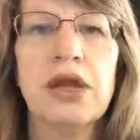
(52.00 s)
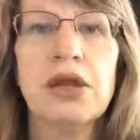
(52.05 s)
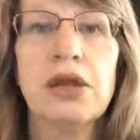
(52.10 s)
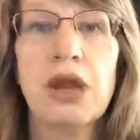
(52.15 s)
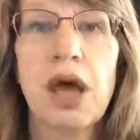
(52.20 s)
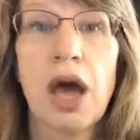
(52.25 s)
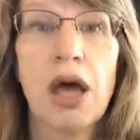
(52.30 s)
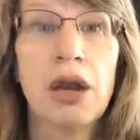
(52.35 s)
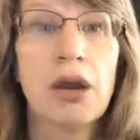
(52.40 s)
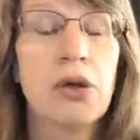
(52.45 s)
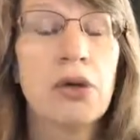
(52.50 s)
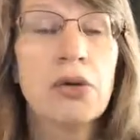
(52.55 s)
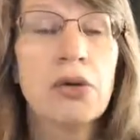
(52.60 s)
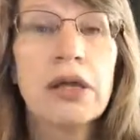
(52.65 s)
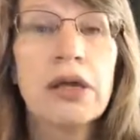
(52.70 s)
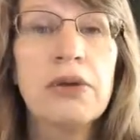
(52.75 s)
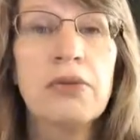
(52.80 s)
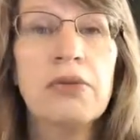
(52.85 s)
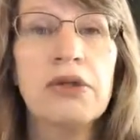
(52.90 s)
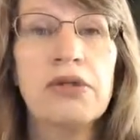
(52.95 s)
not
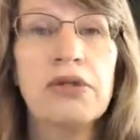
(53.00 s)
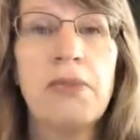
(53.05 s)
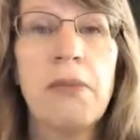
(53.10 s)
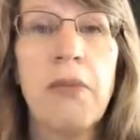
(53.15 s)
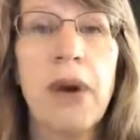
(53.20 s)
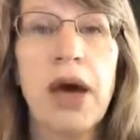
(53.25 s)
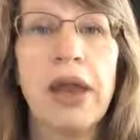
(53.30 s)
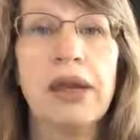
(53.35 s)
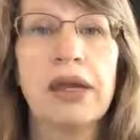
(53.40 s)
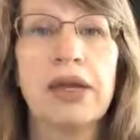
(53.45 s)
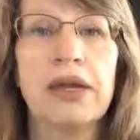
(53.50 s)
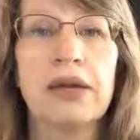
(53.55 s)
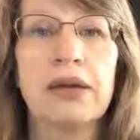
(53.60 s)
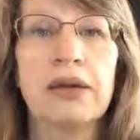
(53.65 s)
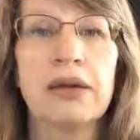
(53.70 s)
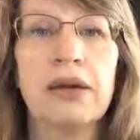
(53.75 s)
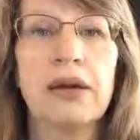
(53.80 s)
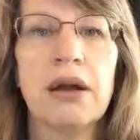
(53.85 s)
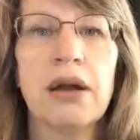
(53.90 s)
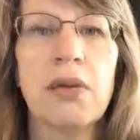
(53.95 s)
only with money,
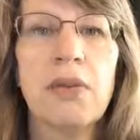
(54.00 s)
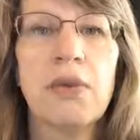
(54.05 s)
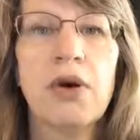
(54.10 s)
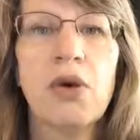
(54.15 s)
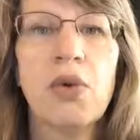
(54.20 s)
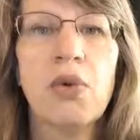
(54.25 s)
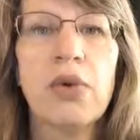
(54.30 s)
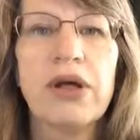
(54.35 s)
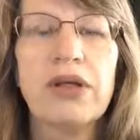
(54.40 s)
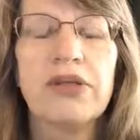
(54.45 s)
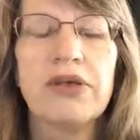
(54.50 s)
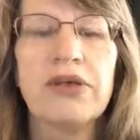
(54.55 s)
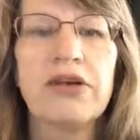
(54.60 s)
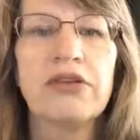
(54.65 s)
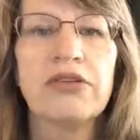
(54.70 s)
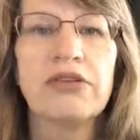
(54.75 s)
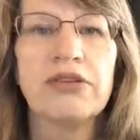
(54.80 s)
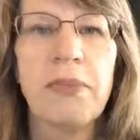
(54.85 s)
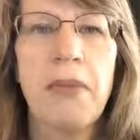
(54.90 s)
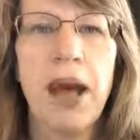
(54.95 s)
but with
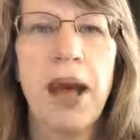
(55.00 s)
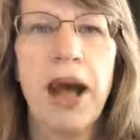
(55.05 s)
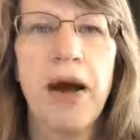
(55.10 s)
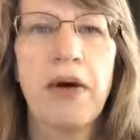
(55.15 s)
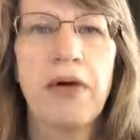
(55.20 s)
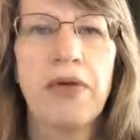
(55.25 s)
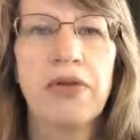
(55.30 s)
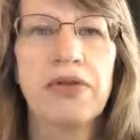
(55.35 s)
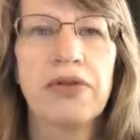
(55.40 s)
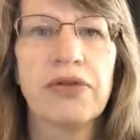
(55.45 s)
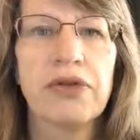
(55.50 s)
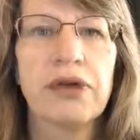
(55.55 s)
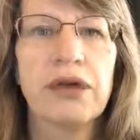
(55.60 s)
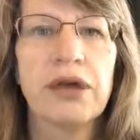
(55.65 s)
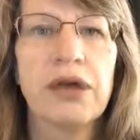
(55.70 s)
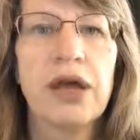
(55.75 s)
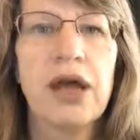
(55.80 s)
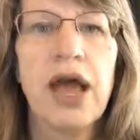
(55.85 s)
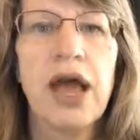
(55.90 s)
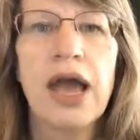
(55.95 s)
his mouth.
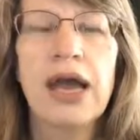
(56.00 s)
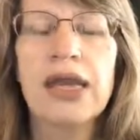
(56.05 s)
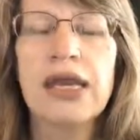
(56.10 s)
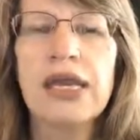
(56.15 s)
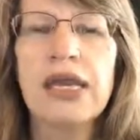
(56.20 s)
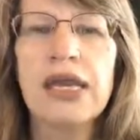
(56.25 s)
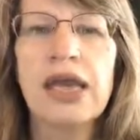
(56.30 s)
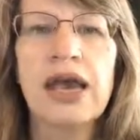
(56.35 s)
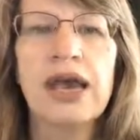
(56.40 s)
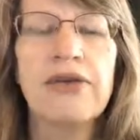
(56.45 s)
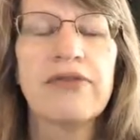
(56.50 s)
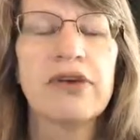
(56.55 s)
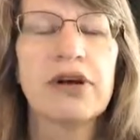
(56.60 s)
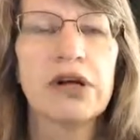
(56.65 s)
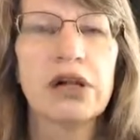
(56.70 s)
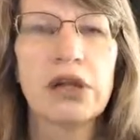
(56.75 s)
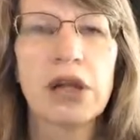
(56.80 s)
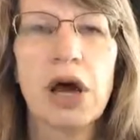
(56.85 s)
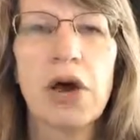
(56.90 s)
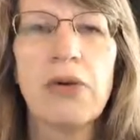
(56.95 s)
And he gave a
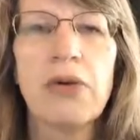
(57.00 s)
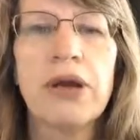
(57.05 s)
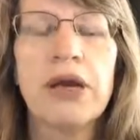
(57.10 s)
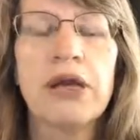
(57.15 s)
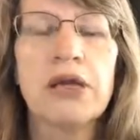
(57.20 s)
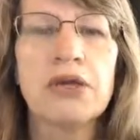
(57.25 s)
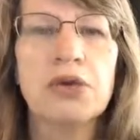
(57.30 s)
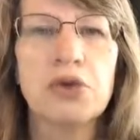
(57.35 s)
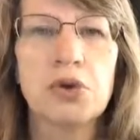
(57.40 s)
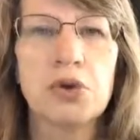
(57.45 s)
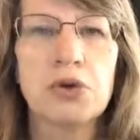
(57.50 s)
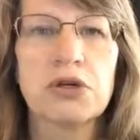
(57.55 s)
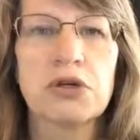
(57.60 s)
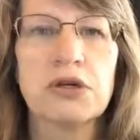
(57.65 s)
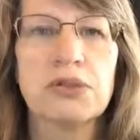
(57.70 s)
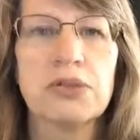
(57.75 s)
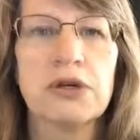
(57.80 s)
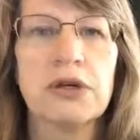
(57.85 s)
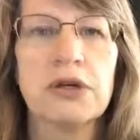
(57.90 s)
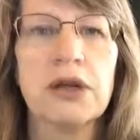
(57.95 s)
glowing
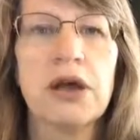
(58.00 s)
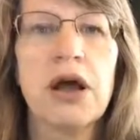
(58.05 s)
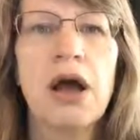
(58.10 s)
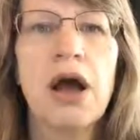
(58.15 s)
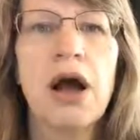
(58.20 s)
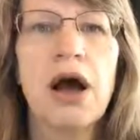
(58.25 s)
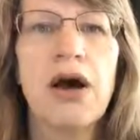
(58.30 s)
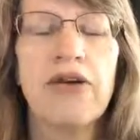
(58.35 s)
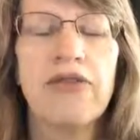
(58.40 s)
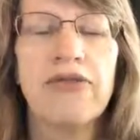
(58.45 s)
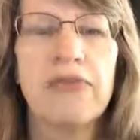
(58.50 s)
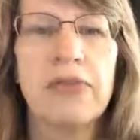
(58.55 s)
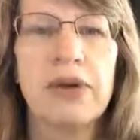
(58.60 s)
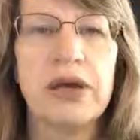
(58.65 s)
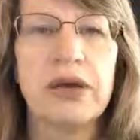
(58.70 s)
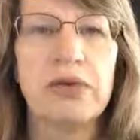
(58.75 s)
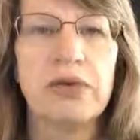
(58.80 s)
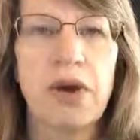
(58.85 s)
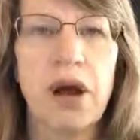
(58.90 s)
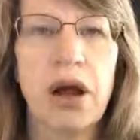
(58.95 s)
endorsement of
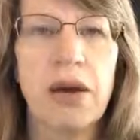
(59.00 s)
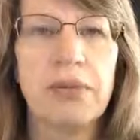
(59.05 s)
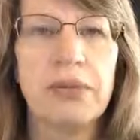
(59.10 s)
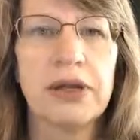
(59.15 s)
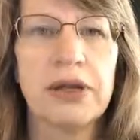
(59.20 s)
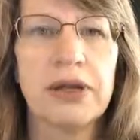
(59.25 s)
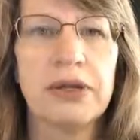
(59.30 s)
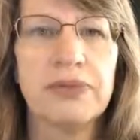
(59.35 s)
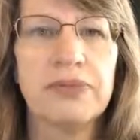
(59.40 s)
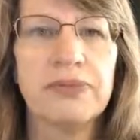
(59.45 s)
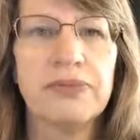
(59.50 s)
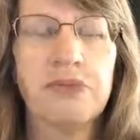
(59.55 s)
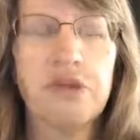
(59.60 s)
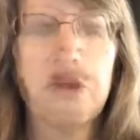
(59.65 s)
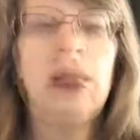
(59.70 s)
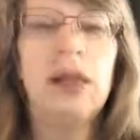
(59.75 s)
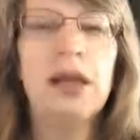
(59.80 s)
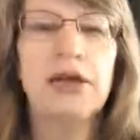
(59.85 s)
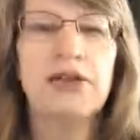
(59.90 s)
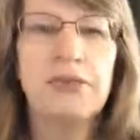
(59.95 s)
Mitt Romney.
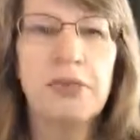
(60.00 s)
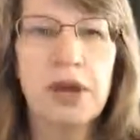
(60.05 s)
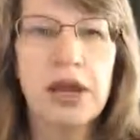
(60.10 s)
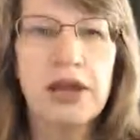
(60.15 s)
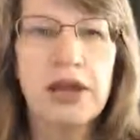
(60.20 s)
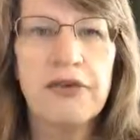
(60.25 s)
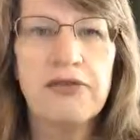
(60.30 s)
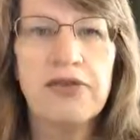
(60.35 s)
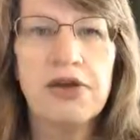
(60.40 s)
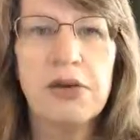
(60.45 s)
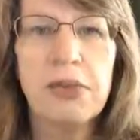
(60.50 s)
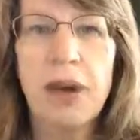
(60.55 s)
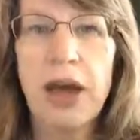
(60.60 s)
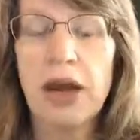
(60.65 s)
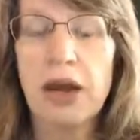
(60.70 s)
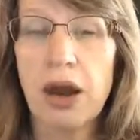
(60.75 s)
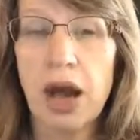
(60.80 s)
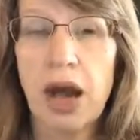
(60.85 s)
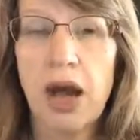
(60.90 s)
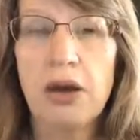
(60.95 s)
As many of you
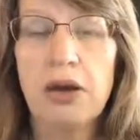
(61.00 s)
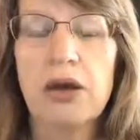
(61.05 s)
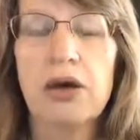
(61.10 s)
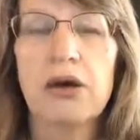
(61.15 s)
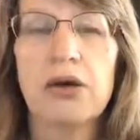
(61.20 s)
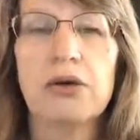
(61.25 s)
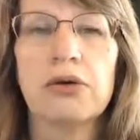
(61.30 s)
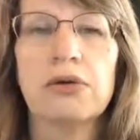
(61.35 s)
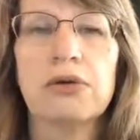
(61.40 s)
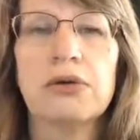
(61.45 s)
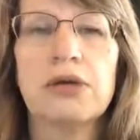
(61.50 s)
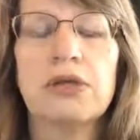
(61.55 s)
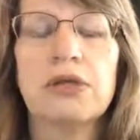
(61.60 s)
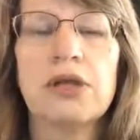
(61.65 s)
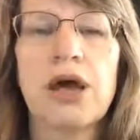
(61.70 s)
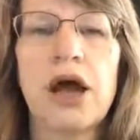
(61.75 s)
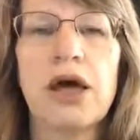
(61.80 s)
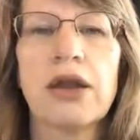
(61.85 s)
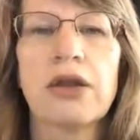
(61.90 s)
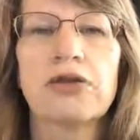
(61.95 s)
may not know,
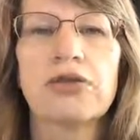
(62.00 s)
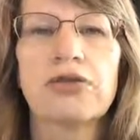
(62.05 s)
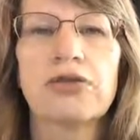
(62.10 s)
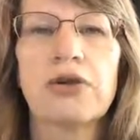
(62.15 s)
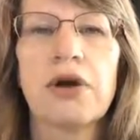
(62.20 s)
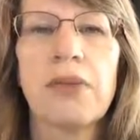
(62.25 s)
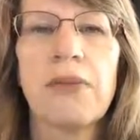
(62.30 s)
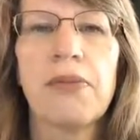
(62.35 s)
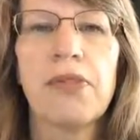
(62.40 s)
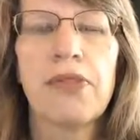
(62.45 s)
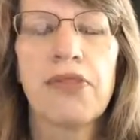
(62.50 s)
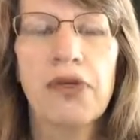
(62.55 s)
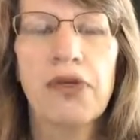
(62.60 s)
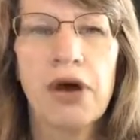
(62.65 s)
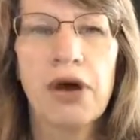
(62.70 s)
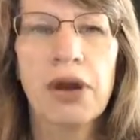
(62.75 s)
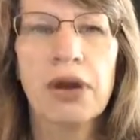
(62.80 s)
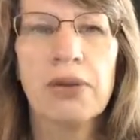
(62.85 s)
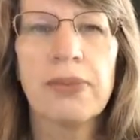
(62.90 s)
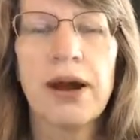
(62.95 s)
Donald Trump
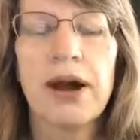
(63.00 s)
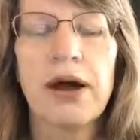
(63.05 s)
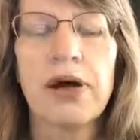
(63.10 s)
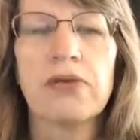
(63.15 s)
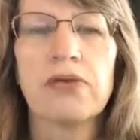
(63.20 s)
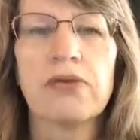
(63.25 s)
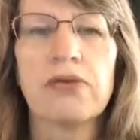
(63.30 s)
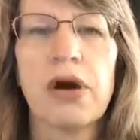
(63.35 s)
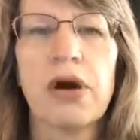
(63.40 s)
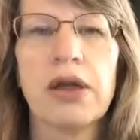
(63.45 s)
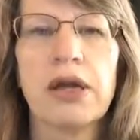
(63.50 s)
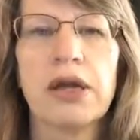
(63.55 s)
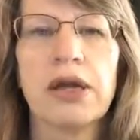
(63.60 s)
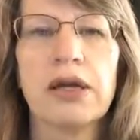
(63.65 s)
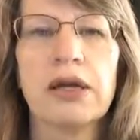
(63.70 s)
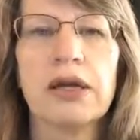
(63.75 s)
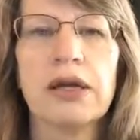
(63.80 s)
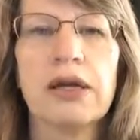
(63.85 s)
thought about running